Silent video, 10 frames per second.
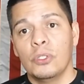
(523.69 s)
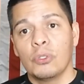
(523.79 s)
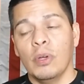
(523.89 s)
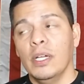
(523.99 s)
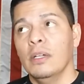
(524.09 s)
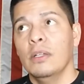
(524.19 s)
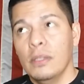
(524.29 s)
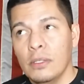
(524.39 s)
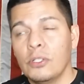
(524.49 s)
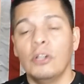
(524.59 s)
try
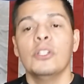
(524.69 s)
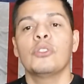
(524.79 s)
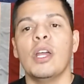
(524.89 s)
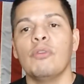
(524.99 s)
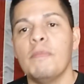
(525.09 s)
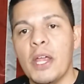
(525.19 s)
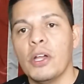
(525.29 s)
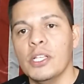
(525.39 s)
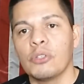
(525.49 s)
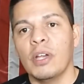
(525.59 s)
to repair
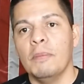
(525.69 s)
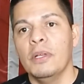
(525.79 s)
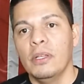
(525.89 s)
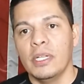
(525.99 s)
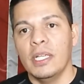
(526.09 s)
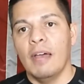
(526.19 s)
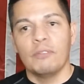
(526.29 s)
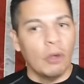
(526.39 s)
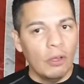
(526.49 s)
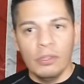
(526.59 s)
his credibility
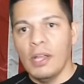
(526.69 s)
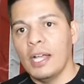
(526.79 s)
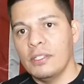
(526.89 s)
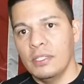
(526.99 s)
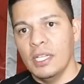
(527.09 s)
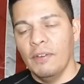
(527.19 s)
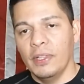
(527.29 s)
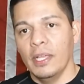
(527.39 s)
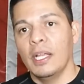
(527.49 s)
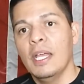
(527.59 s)
after all the losses and
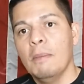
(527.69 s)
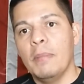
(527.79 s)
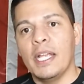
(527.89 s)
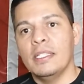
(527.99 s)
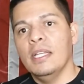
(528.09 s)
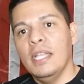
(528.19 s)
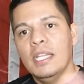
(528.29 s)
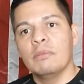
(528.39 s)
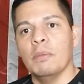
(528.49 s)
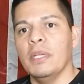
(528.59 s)
everything, because they need
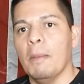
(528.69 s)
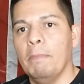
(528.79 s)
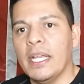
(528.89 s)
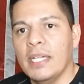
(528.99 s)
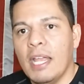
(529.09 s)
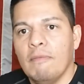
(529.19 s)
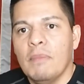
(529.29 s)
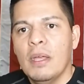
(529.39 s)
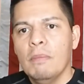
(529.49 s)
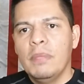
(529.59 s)
him to be a big name.